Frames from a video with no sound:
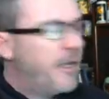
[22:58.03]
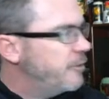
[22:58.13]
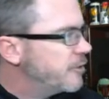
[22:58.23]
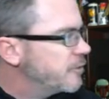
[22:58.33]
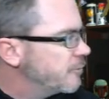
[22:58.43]

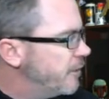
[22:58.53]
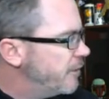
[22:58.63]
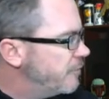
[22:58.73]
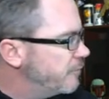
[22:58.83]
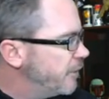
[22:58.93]
Nooch is really,
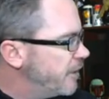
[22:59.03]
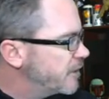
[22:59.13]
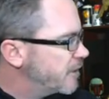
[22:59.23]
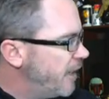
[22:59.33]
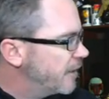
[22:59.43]
really
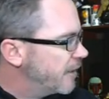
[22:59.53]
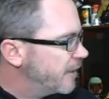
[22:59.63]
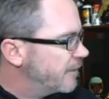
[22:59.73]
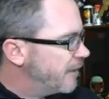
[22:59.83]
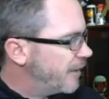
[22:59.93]
excited. I,
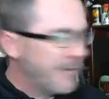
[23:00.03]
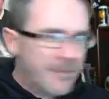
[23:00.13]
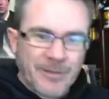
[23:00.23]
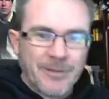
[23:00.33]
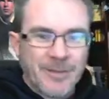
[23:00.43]
I,
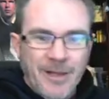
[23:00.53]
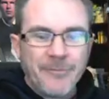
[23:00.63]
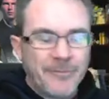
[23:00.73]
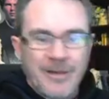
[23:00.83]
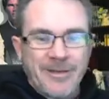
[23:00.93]

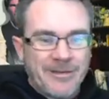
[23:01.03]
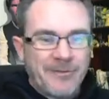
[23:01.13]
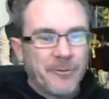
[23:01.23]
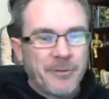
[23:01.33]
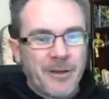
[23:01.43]
I,
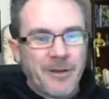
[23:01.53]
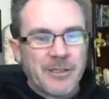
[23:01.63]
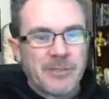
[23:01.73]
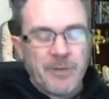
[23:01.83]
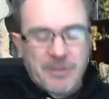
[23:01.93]
don't think I can
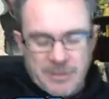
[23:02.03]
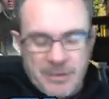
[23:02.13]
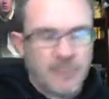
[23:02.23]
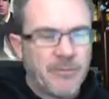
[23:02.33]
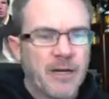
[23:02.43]
express
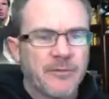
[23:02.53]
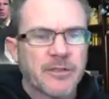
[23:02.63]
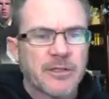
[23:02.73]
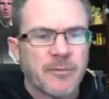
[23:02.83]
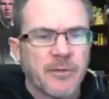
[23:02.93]
the amount of
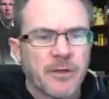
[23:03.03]
excitement